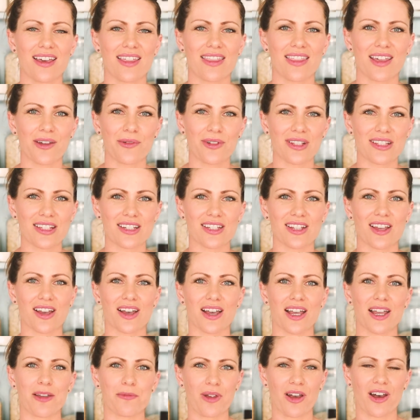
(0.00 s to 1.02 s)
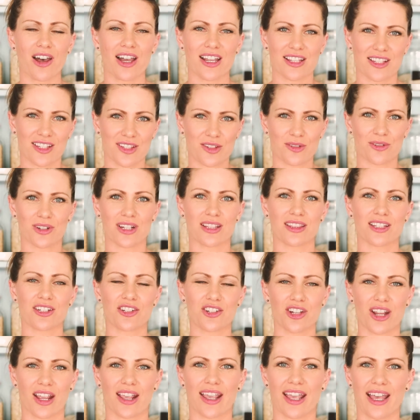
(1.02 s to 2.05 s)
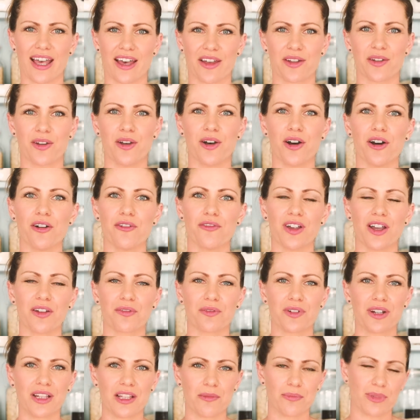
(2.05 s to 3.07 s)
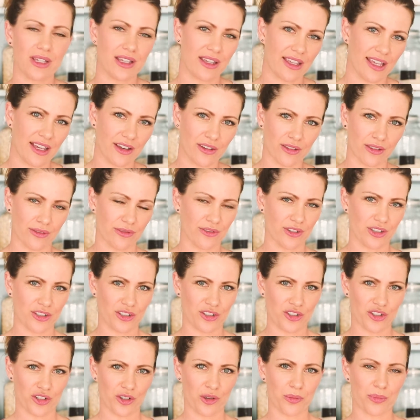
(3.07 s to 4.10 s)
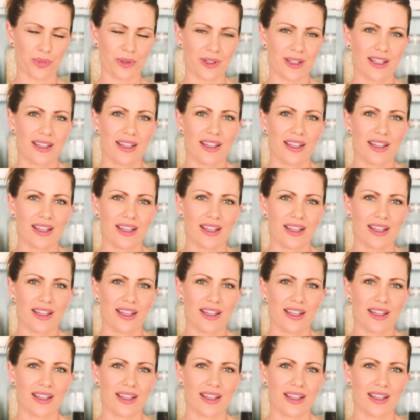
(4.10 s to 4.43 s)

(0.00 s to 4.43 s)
There was a time I stood at the checkout of a really big health food shop